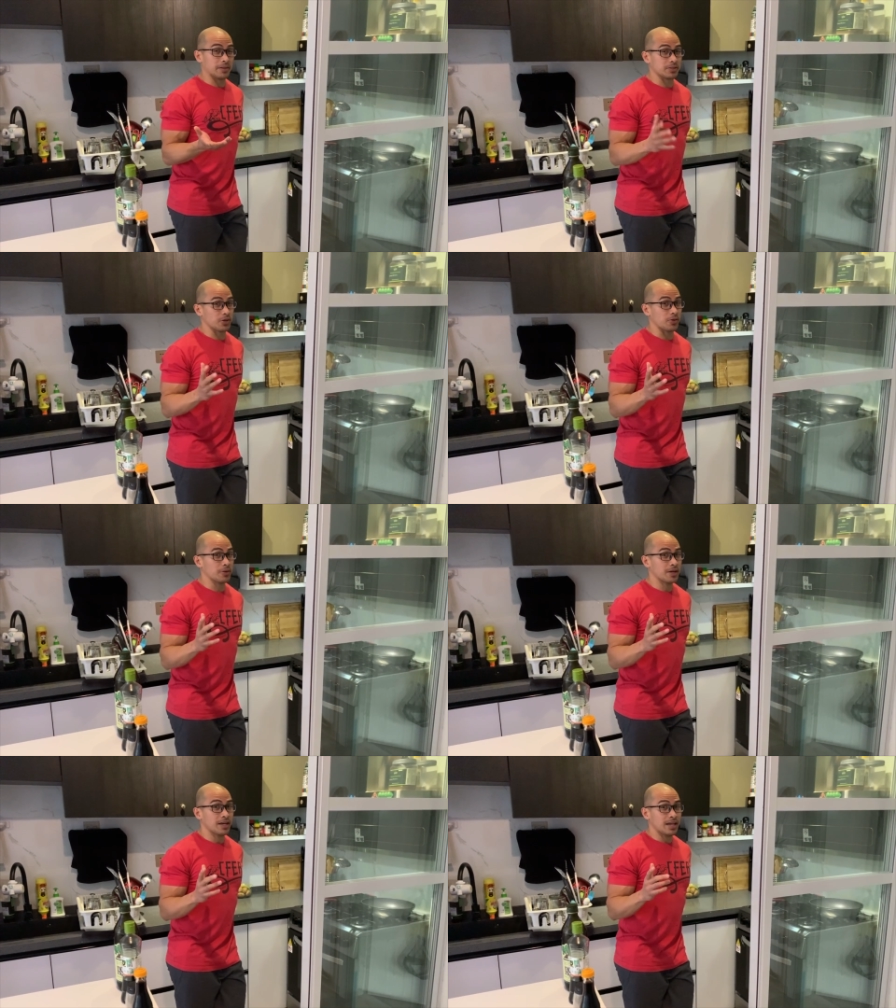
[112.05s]
So
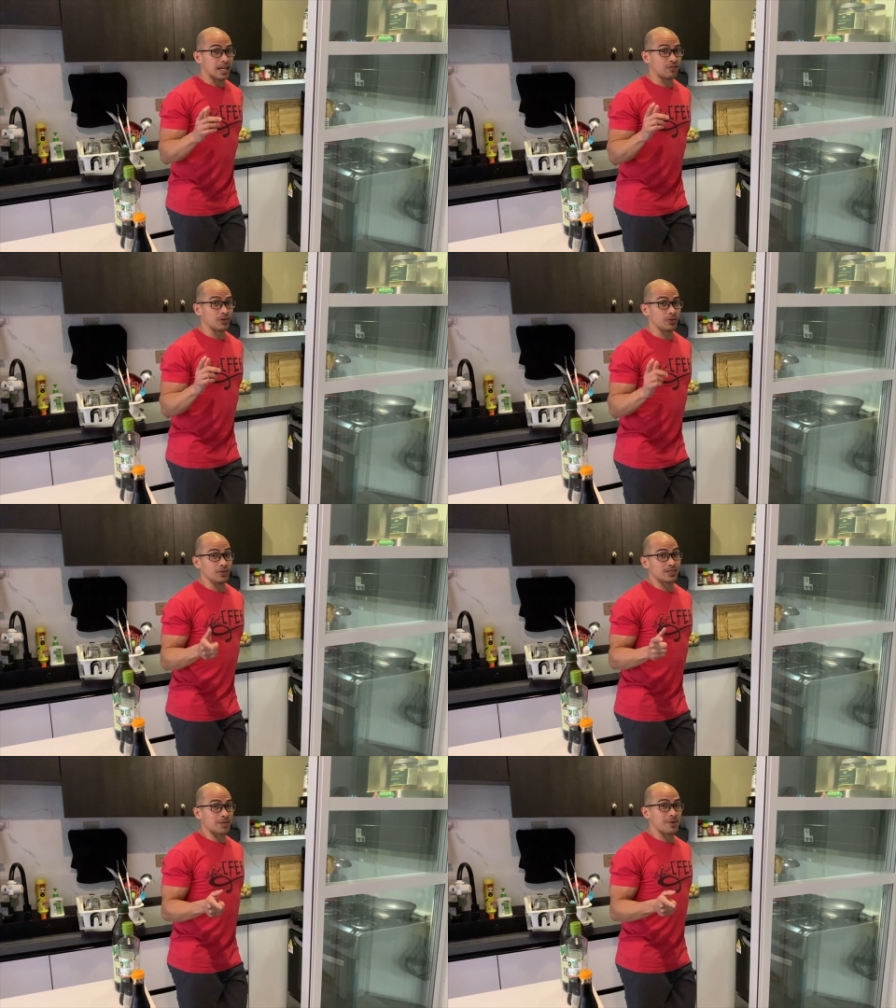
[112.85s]
if you're
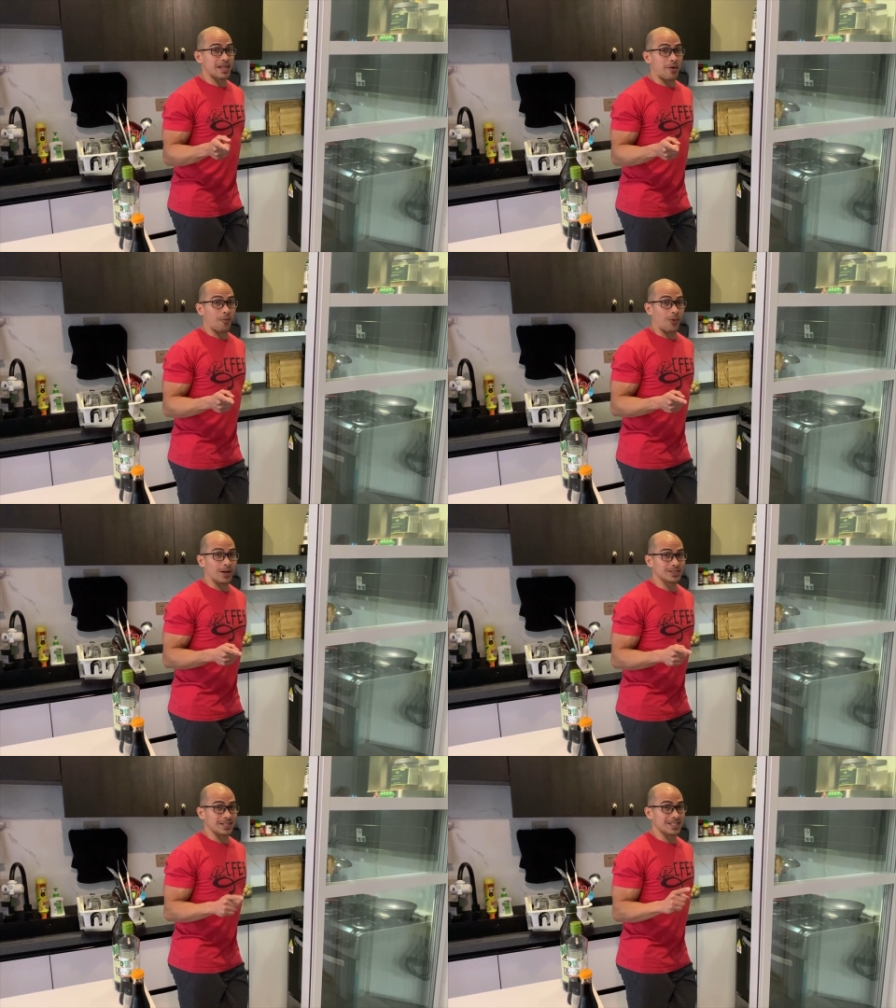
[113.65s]
someone that
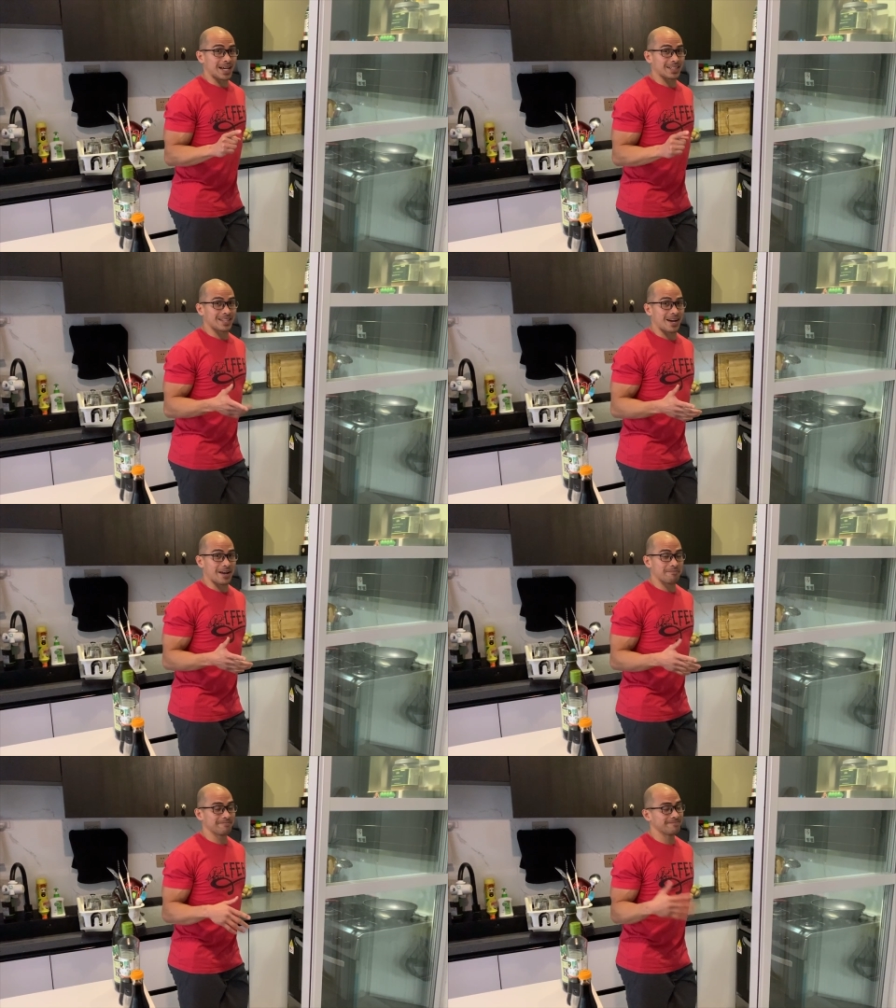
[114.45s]
wants exact
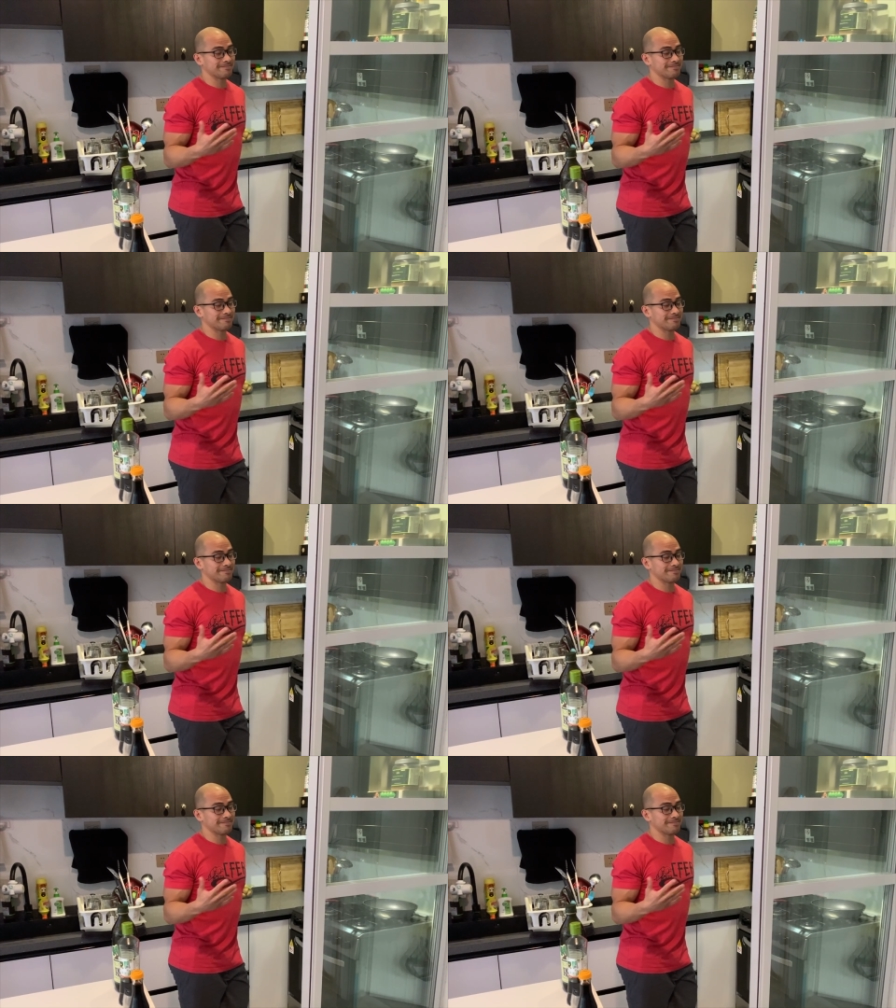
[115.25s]
time,